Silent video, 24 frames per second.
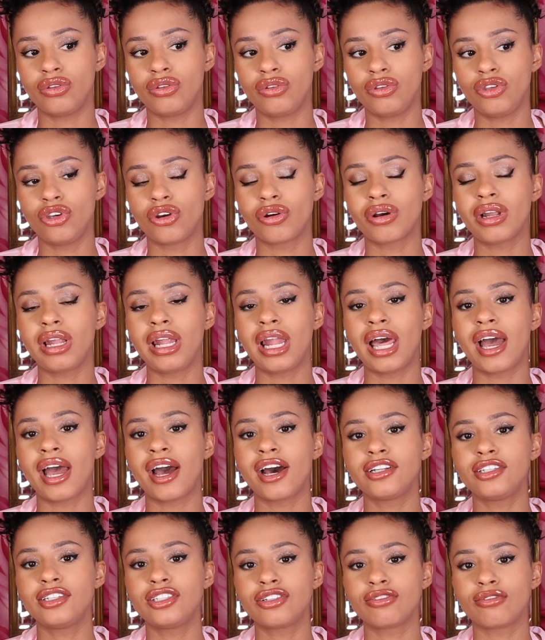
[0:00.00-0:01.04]
you're
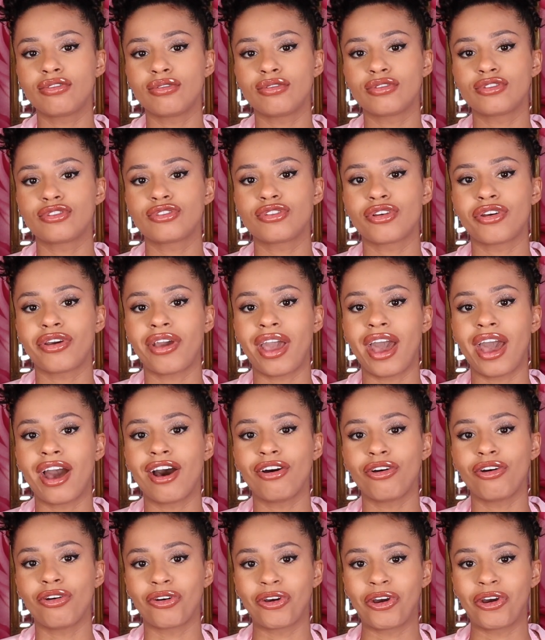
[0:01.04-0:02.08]
allowed to also
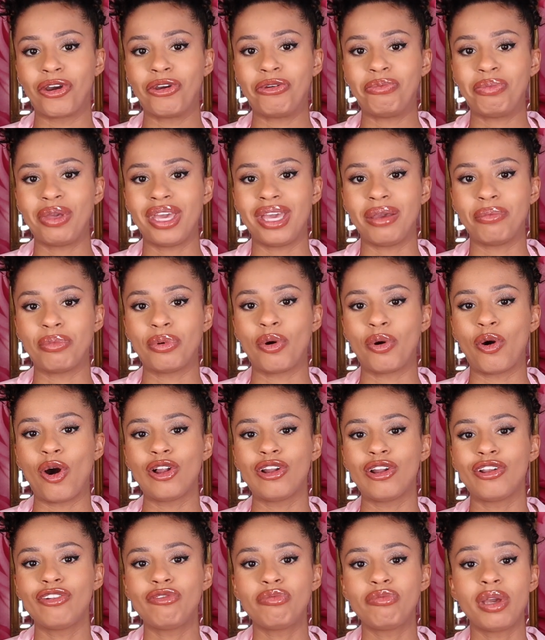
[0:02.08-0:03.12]
outgrow people. A
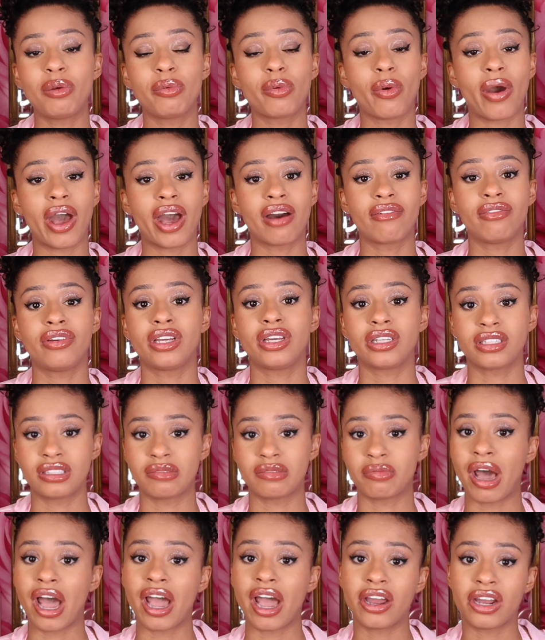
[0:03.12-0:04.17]
lot of people have an
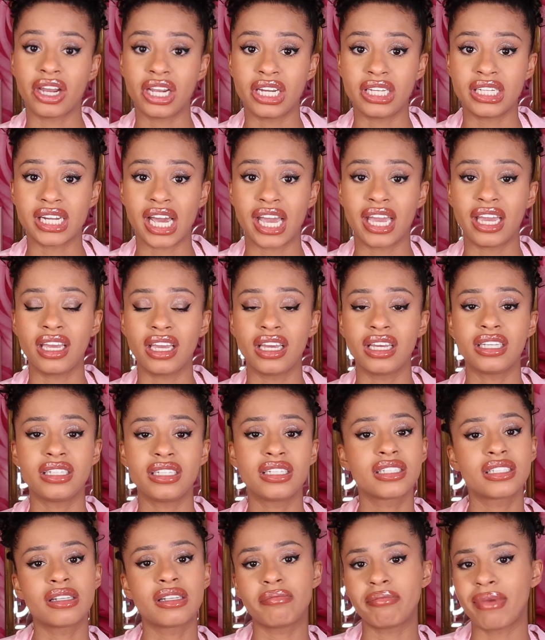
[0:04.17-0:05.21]
expiry date. It
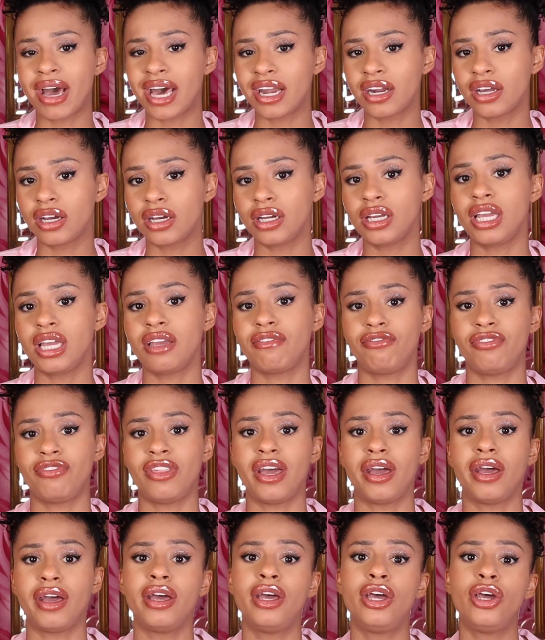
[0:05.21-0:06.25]
doesn't matter if
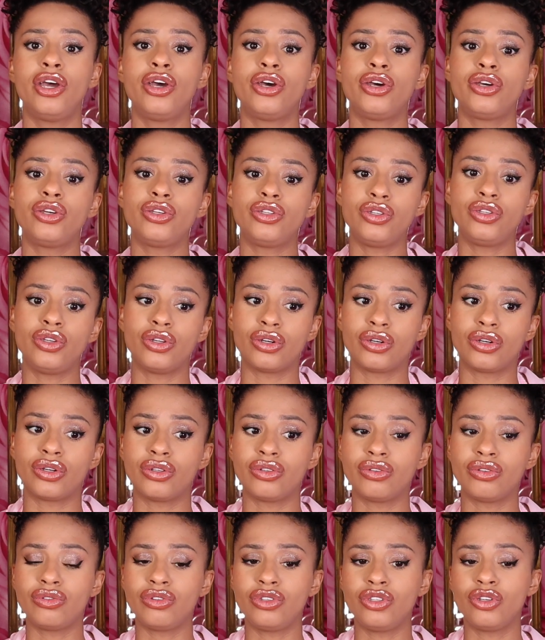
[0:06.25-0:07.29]
they're, you
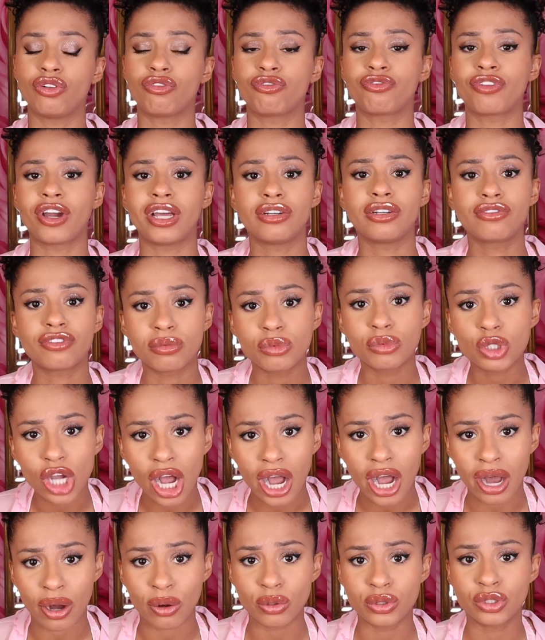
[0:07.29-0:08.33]
know, your friend from
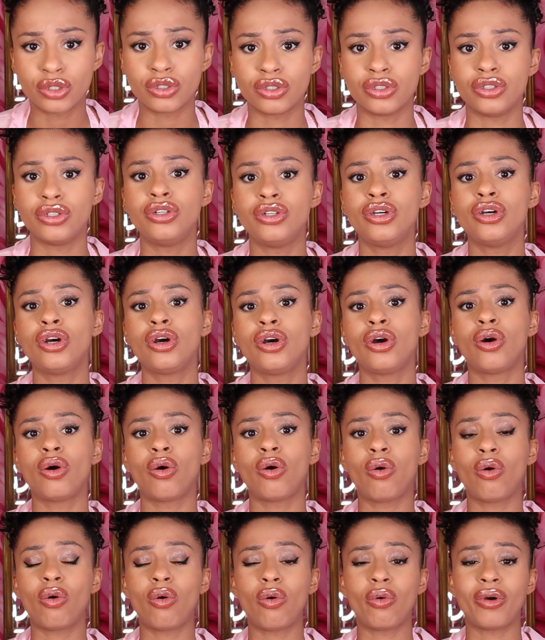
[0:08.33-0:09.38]
childhood,
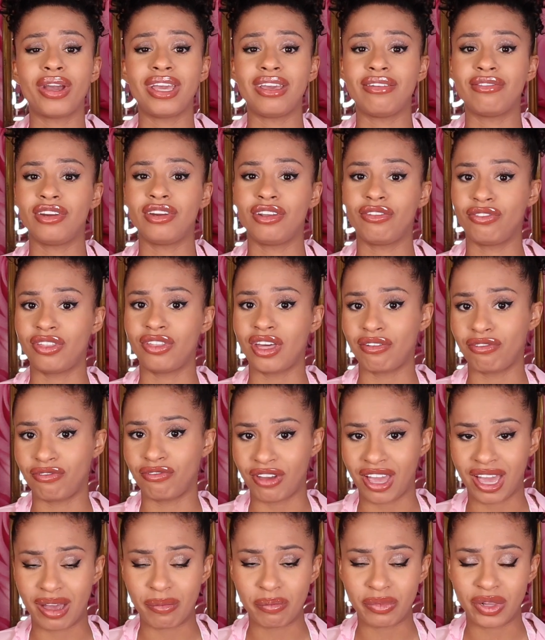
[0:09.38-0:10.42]
or even if they're
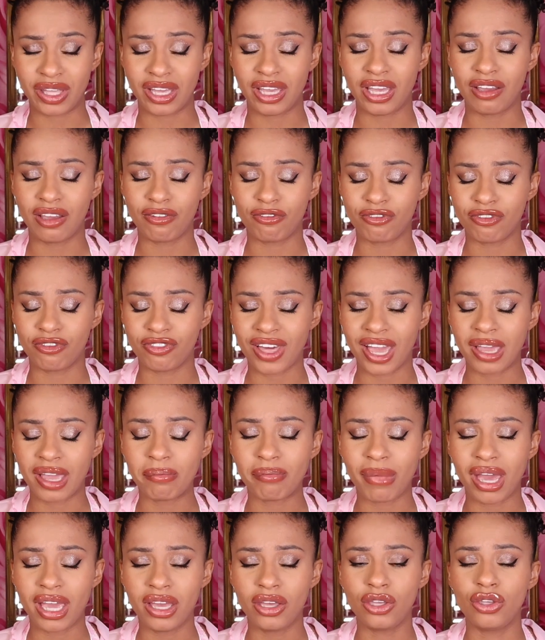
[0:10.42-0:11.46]
family. If they
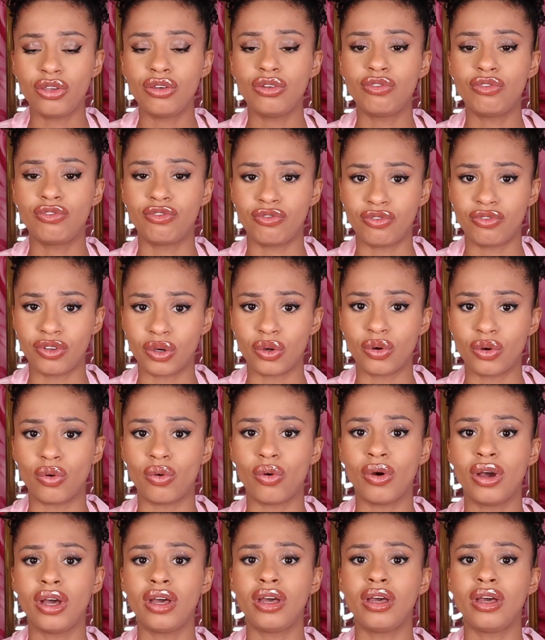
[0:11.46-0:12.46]
make you feel